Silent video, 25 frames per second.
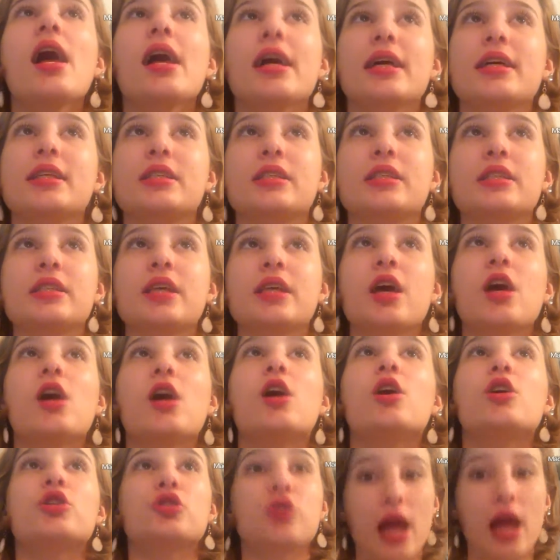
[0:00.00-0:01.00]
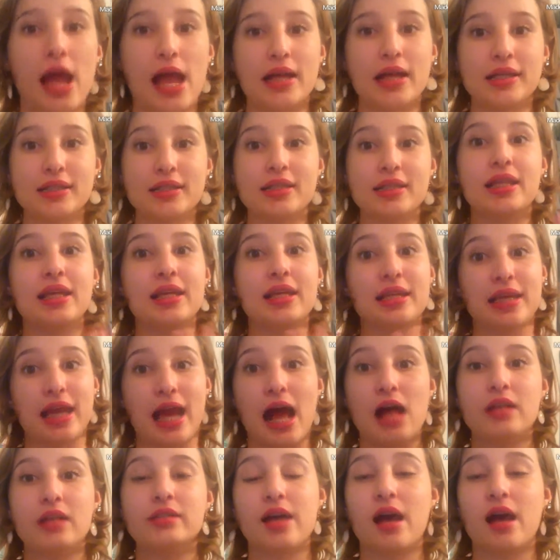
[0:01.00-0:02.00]
It's trends and then
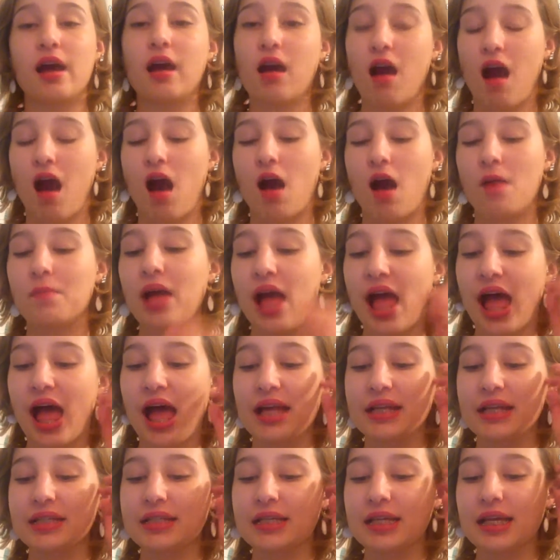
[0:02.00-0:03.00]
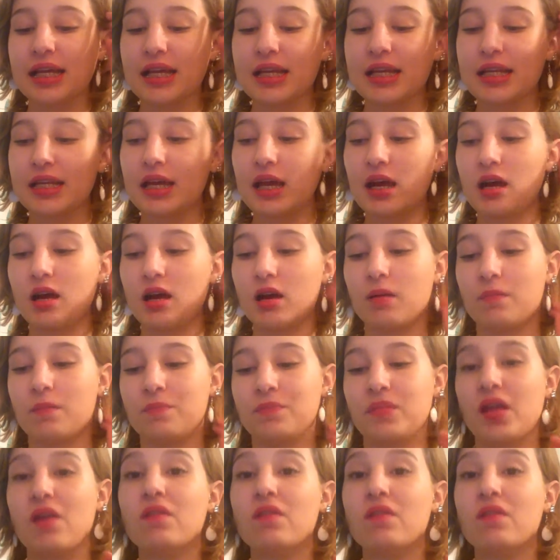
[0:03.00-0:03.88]
gal.com and it um,